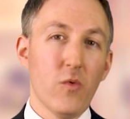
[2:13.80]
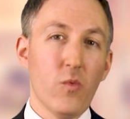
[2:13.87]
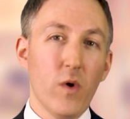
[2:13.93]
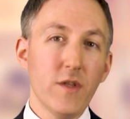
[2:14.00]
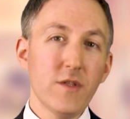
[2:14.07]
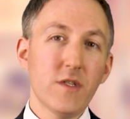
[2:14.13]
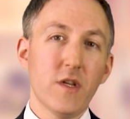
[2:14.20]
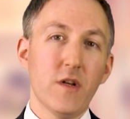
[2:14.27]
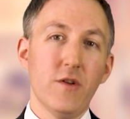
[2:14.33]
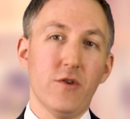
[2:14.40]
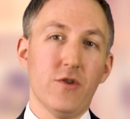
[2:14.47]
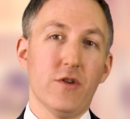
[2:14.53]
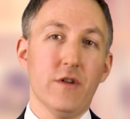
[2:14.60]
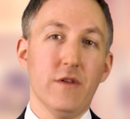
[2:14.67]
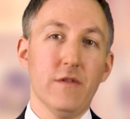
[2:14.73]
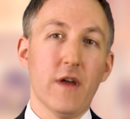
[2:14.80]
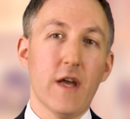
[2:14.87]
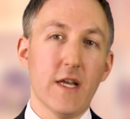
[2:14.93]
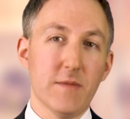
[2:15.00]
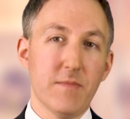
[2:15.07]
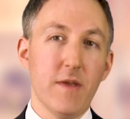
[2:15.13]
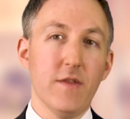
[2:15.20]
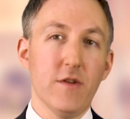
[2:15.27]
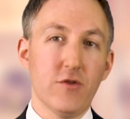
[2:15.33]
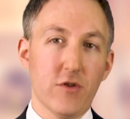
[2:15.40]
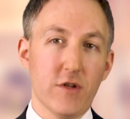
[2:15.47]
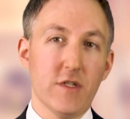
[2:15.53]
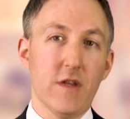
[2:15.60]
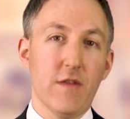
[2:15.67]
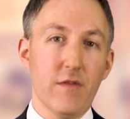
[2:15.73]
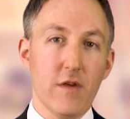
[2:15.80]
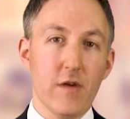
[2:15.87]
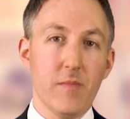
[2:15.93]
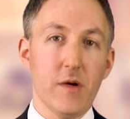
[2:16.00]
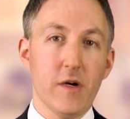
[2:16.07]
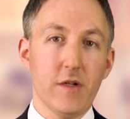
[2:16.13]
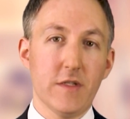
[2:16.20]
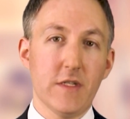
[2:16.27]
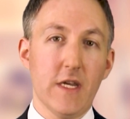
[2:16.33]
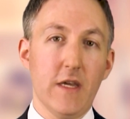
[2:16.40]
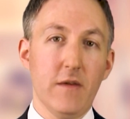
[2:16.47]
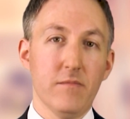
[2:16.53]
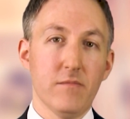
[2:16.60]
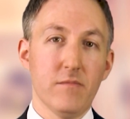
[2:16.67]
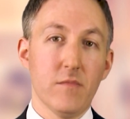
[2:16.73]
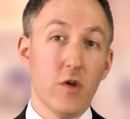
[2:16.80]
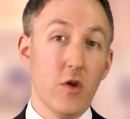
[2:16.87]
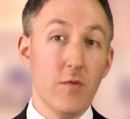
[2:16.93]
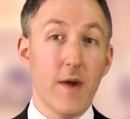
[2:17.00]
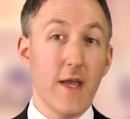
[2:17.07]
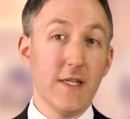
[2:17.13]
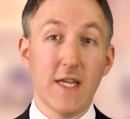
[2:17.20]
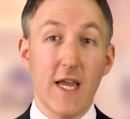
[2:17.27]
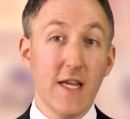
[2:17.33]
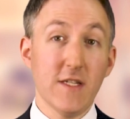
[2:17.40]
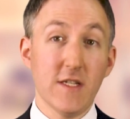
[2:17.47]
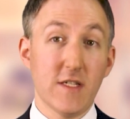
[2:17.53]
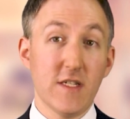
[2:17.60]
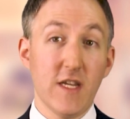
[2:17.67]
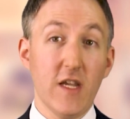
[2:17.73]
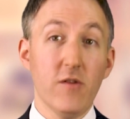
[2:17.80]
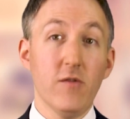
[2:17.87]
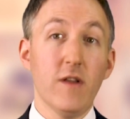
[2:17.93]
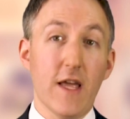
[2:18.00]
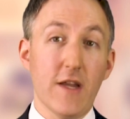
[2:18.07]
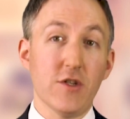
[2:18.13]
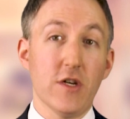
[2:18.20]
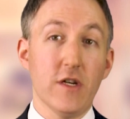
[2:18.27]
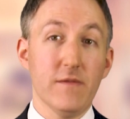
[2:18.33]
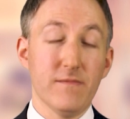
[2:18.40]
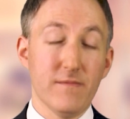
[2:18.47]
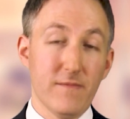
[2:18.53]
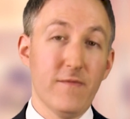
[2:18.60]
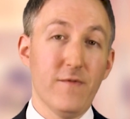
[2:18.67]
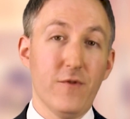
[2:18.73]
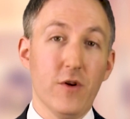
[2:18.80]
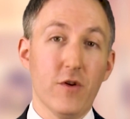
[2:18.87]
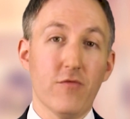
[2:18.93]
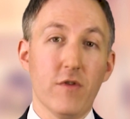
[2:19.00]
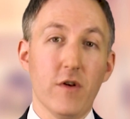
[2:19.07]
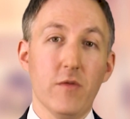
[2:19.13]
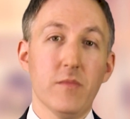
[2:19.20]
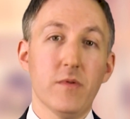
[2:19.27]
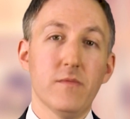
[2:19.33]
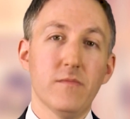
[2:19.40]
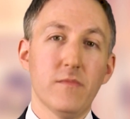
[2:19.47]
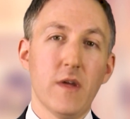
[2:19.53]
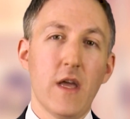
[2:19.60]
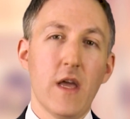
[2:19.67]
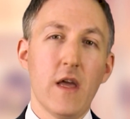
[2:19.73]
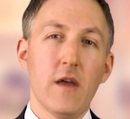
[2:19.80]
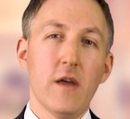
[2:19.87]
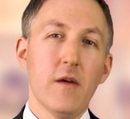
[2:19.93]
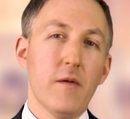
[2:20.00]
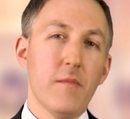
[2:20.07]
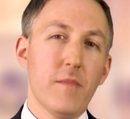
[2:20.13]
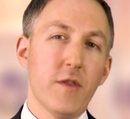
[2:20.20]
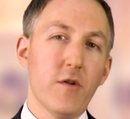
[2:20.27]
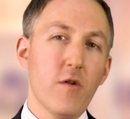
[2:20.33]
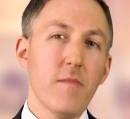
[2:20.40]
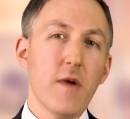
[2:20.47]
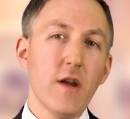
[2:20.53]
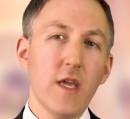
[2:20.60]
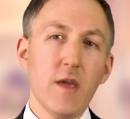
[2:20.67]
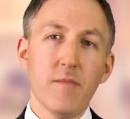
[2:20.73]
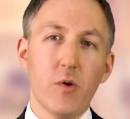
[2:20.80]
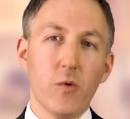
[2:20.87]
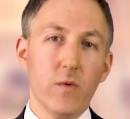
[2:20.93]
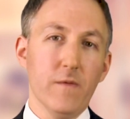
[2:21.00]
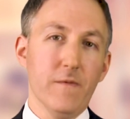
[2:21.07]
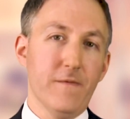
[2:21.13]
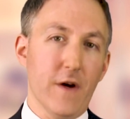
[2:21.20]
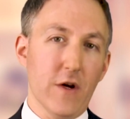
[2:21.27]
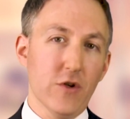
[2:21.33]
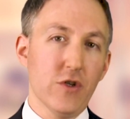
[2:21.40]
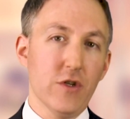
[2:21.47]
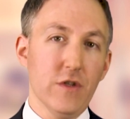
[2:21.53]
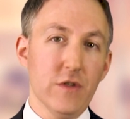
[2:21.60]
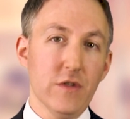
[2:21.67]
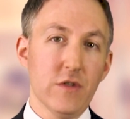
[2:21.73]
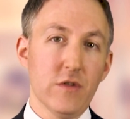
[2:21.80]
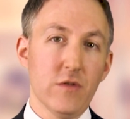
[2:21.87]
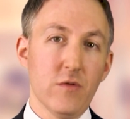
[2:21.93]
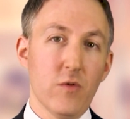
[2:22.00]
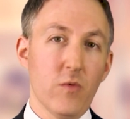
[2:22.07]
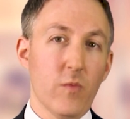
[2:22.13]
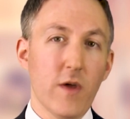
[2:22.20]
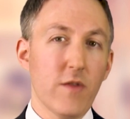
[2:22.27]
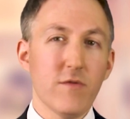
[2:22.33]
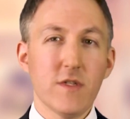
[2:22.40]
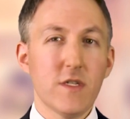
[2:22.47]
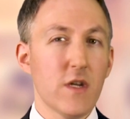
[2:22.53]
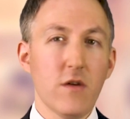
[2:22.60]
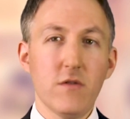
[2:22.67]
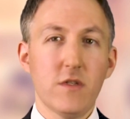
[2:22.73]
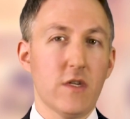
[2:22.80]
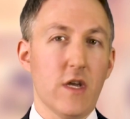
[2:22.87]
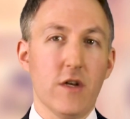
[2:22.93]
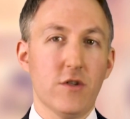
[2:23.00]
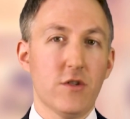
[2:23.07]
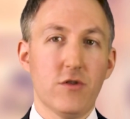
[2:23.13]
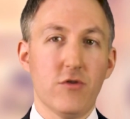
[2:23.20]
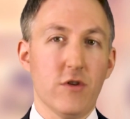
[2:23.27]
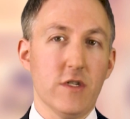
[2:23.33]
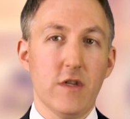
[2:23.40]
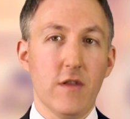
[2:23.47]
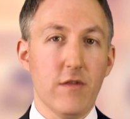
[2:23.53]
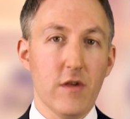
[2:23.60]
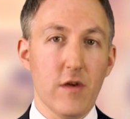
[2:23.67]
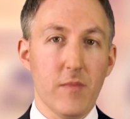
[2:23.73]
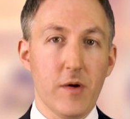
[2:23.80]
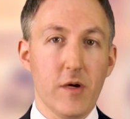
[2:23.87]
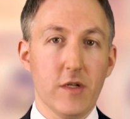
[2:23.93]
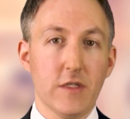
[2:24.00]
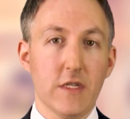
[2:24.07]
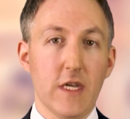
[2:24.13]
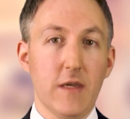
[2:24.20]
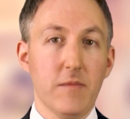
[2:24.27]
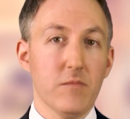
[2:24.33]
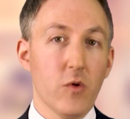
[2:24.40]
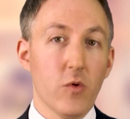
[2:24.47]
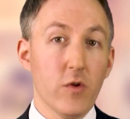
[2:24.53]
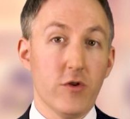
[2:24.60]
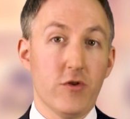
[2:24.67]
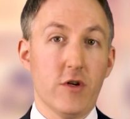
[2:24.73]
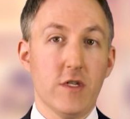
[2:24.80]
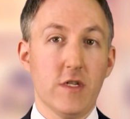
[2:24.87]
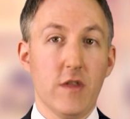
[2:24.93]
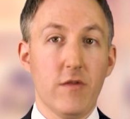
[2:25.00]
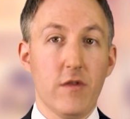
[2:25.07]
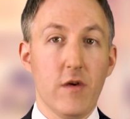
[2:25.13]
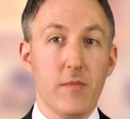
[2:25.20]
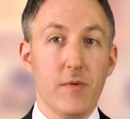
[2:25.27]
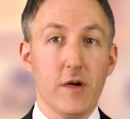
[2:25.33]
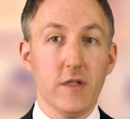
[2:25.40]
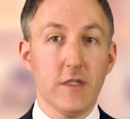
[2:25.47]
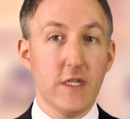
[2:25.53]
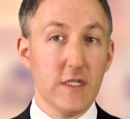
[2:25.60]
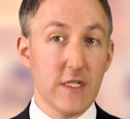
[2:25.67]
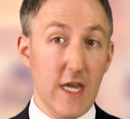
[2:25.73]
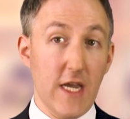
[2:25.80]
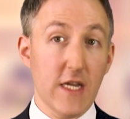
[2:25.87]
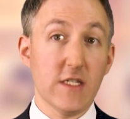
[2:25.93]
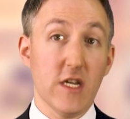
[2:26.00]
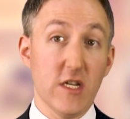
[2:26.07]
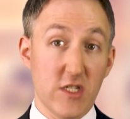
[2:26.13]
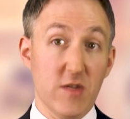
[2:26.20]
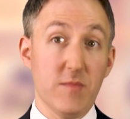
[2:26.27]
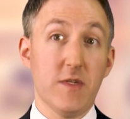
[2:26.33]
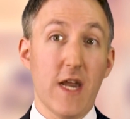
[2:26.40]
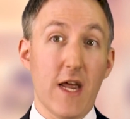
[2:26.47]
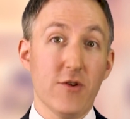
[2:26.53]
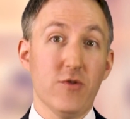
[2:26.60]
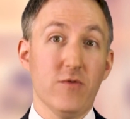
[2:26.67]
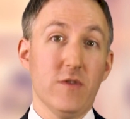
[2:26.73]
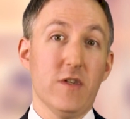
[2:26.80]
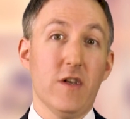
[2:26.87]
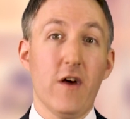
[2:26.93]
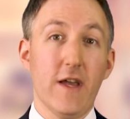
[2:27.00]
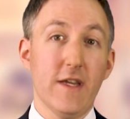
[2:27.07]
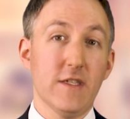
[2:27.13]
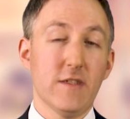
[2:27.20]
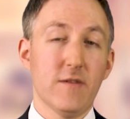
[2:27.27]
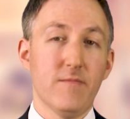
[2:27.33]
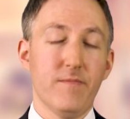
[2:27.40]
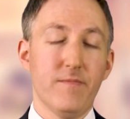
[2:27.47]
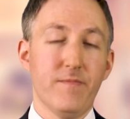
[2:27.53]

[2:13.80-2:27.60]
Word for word: One solution has been the trusted third party, who maintains a single ledger for a group. But there are many important functions where there is no such trusted third party, or the trusted third party takes a substantial slice.